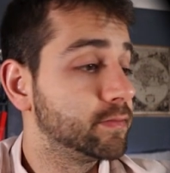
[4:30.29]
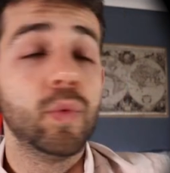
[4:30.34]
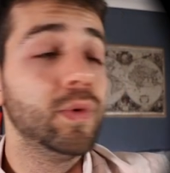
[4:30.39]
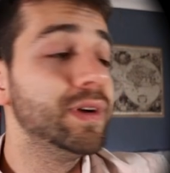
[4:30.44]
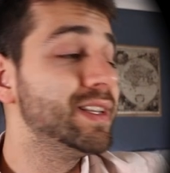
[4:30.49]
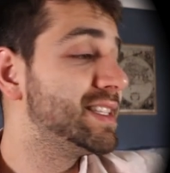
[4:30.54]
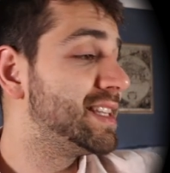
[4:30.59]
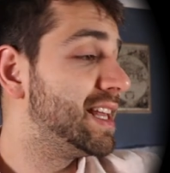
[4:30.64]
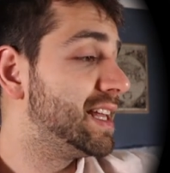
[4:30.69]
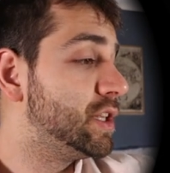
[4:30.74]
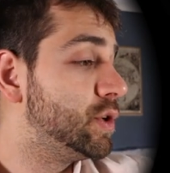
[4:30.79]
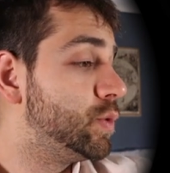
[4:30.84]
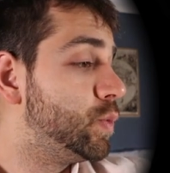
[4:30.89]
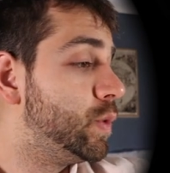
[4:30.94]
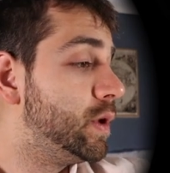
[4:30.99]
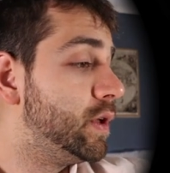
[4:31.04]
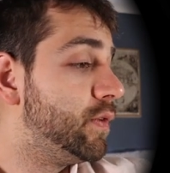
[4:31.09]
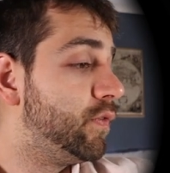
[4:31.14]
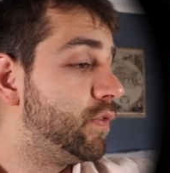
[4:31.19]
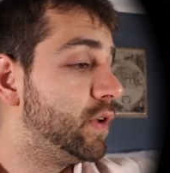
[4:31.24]
Once that
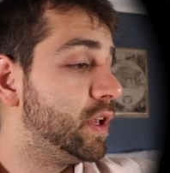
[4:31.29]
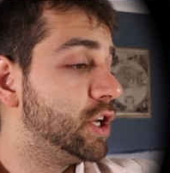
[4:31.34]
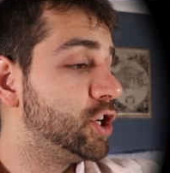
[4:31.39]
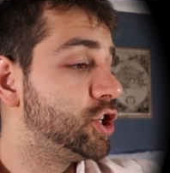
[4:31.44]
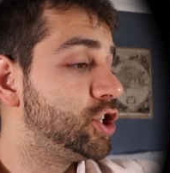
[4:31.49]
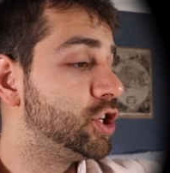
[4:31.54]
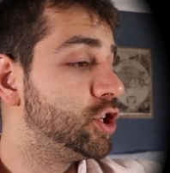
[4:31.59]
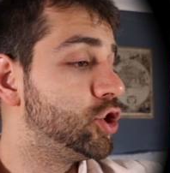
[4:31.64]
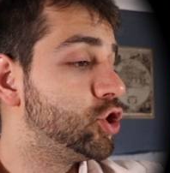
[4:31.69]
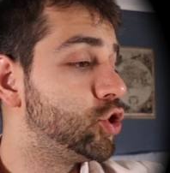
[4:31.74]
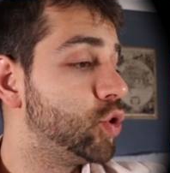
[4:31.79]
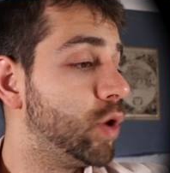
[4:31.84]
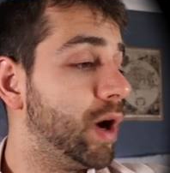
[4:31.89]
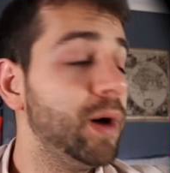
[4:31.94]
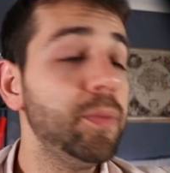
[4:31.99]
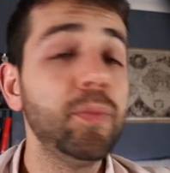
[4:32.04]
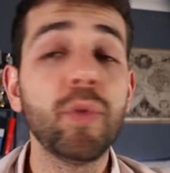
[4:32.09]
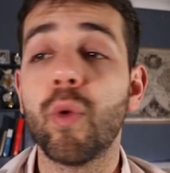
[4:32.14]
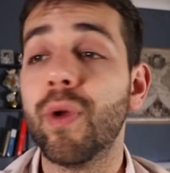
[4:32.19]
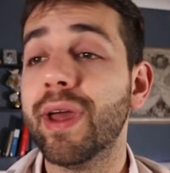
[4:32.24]
we finish to
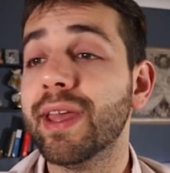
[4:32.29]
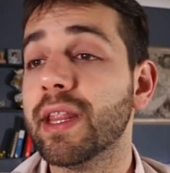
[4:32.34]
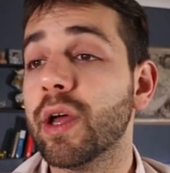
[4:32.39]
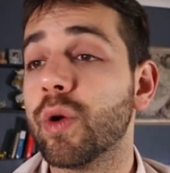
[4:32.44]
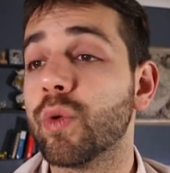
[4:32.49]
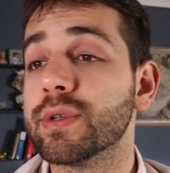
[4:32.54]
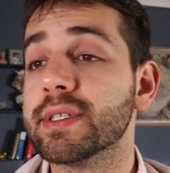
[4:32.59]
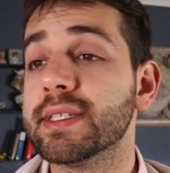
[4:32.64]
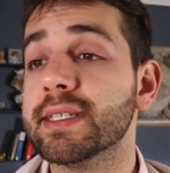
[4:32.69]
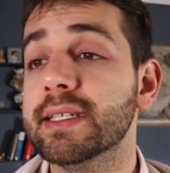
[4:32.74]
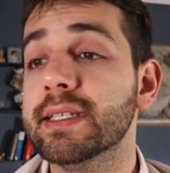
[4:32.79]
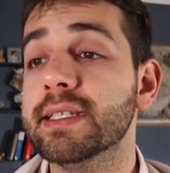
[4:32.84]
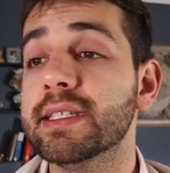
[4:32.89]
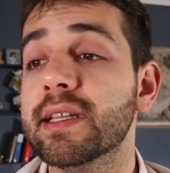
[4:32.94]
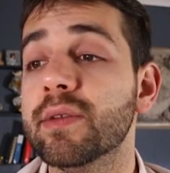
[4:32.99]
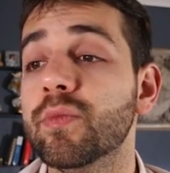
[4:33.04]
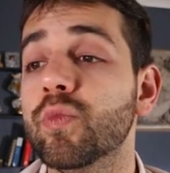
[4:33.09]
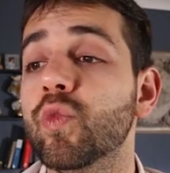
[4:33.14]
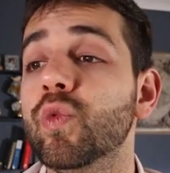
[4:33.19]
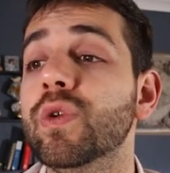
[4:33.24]
upgrade our
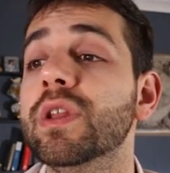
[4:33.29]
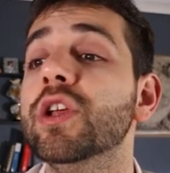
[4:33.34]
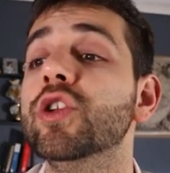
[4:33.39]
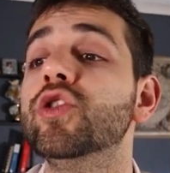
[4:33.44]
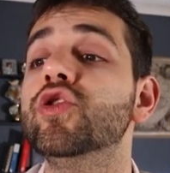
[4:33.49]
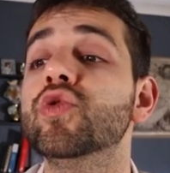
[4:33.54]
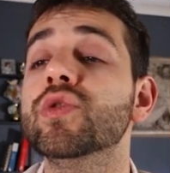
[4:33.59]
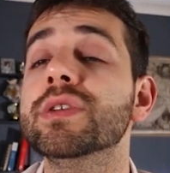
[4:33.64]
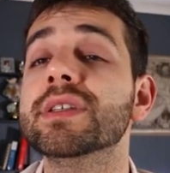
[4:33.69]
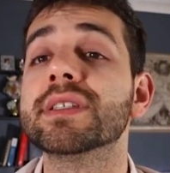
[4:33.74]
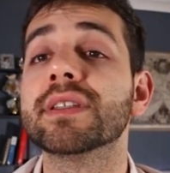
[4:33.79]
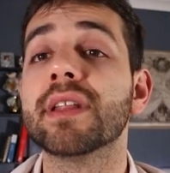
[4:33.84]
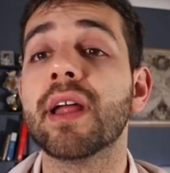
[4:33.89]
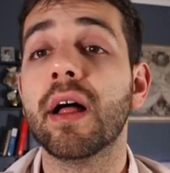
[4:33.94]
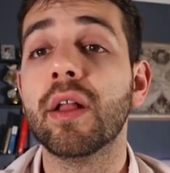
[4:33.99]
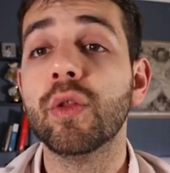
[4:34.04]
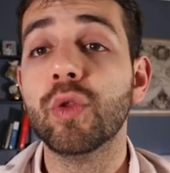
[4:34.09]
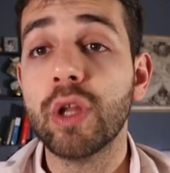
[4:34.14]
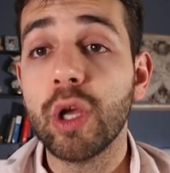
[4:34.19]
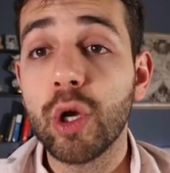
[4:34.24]
system, we need to
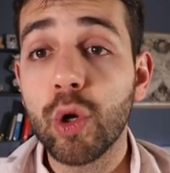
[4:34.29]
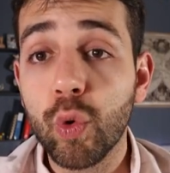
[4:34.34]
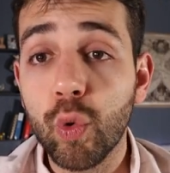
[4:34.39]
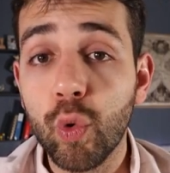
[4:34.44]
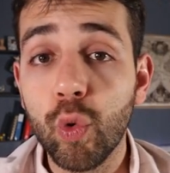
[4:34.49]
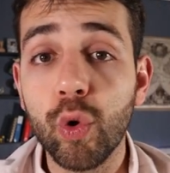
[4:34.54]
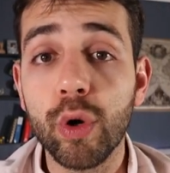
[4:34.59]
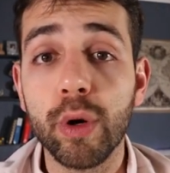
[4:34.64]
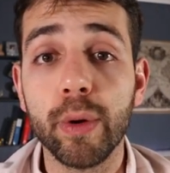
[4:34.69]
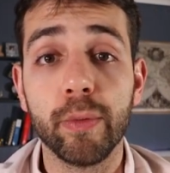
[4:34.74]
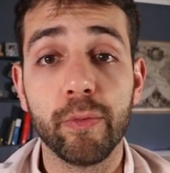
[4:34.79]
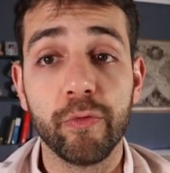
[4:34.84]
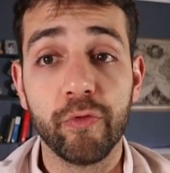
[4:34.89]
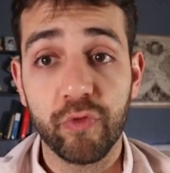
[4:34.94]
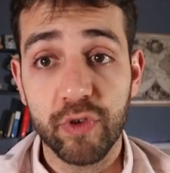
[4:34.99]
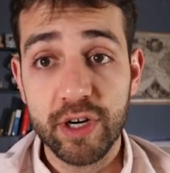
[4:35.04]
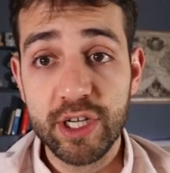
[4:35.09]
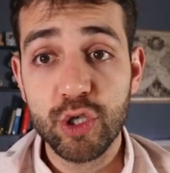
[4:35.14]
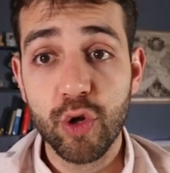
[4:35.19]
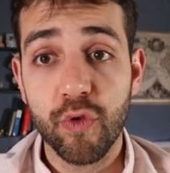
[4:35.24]
install the core.
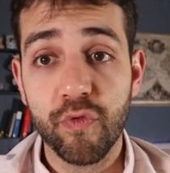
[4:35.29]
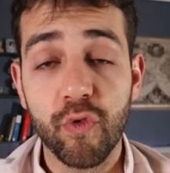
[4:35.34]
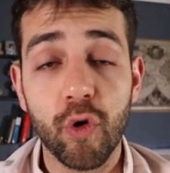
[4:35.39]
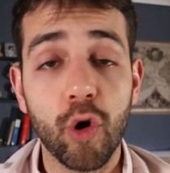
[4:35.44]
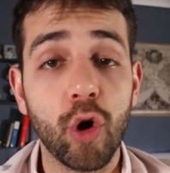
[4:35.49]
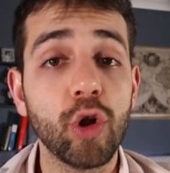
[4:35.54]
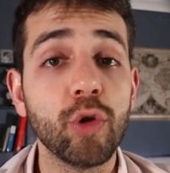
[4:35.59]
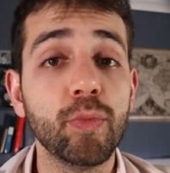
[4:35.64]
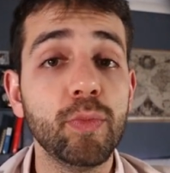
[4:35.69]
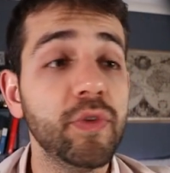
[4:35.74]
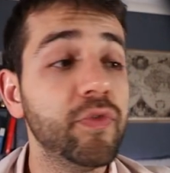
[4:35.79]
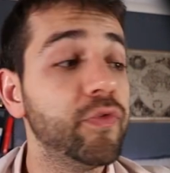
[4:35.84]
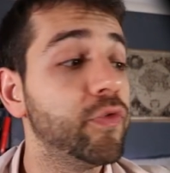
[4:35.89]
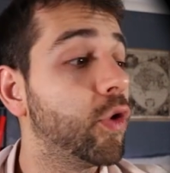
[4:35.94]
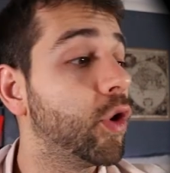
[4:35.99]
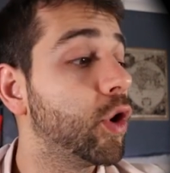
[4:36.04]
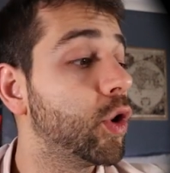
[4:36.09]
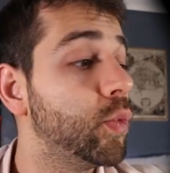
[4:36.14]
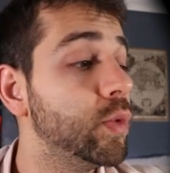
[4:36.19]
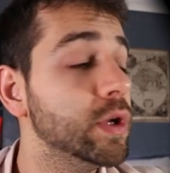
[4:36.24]
First of all,
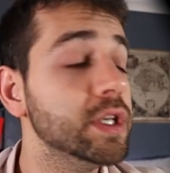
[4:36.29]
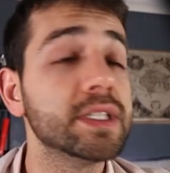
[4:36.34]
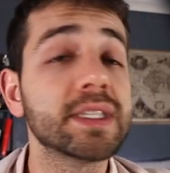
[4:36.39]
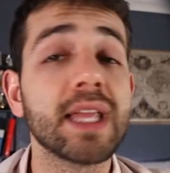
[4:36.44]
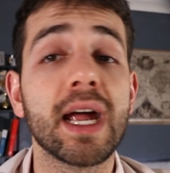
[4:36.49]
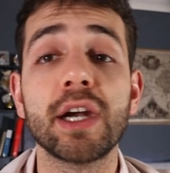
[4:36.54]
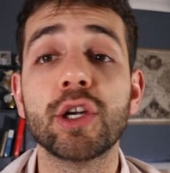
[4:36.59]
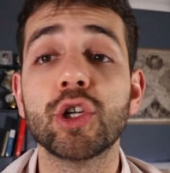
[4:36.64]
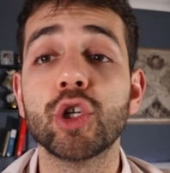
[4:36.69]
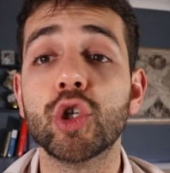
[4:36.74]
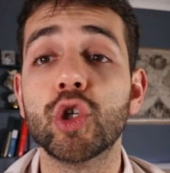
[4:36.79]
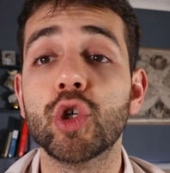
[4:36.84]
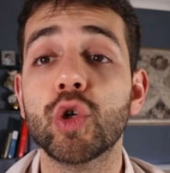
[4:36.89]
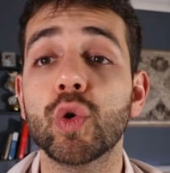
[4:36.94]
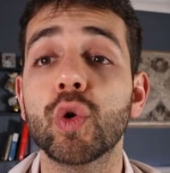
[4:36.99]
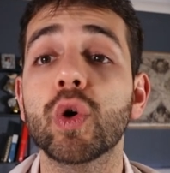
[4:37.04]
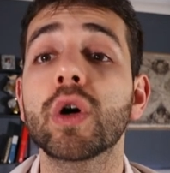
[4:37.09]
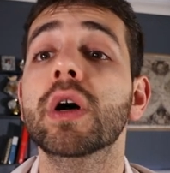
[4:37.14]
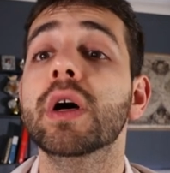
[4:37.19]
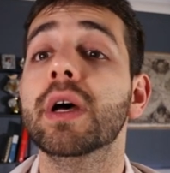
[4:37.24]
before we start
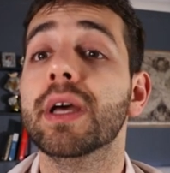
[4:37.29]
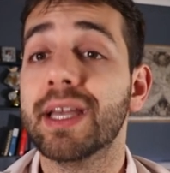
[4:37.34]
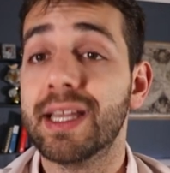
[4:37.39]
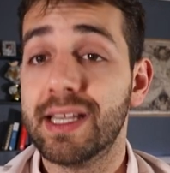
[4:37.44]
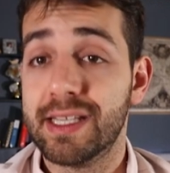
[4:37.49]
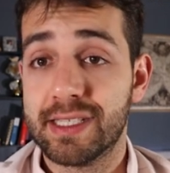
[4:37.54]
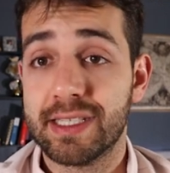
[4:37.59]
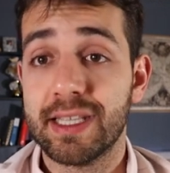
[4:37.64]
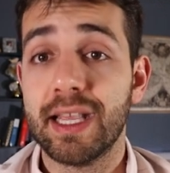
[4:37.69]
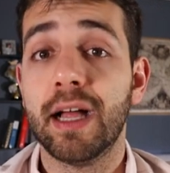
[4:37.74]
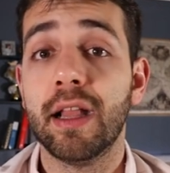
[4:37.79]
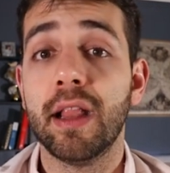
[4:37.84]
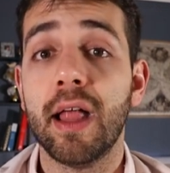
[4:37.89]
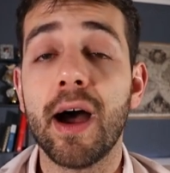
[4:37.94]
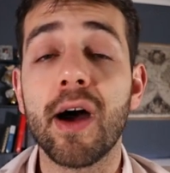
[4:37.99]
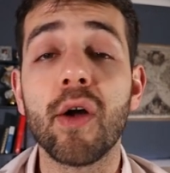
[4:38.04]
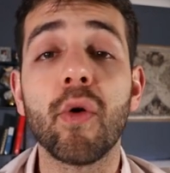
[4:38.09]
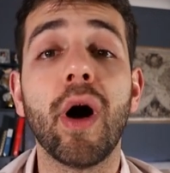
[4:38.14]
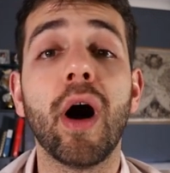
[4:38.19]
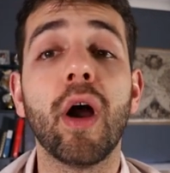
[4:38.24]
to install
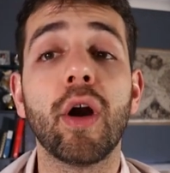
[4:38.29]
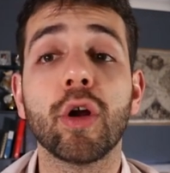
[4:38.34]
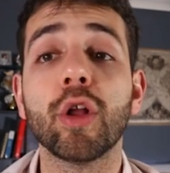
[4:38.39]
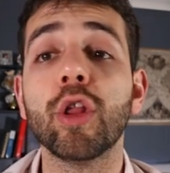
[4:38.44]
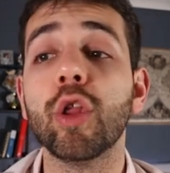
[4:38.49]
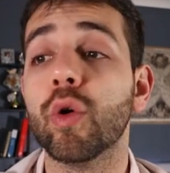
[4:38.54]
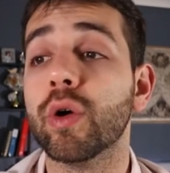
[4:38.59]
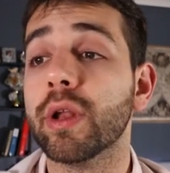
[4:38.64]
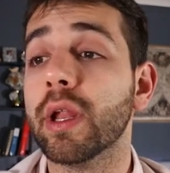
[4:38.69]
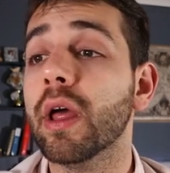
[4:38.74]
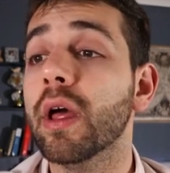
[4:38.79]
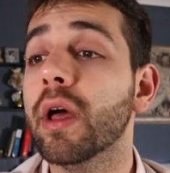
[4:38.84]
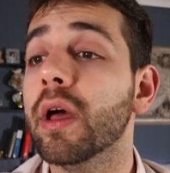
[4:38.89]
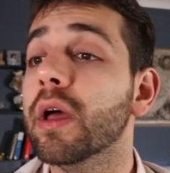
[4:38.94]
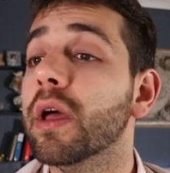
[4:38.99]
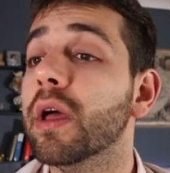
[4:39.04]
our Rclone.